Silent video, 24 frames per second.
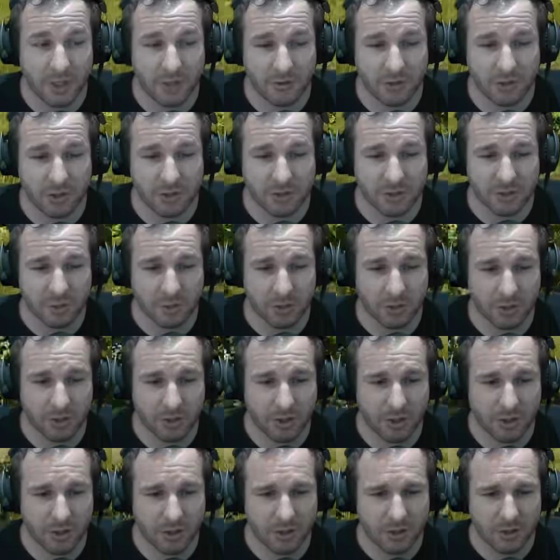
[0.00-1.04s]
to go somewhere like
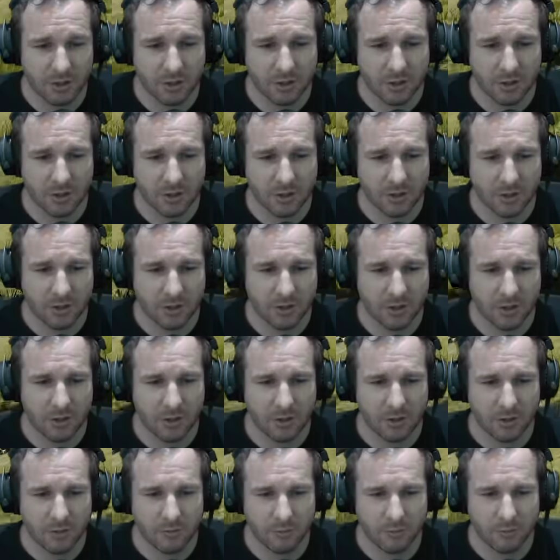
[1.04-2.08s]
here,
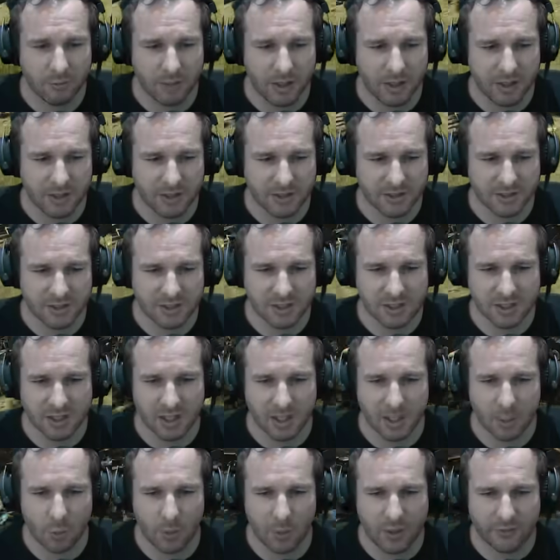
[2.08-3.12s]
but this isn't a
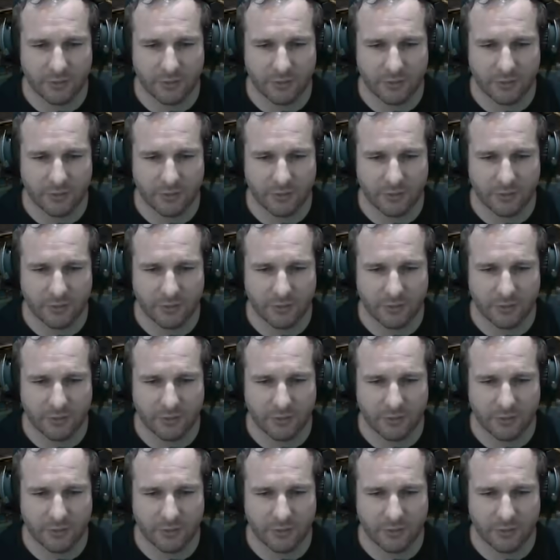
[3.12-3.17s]
way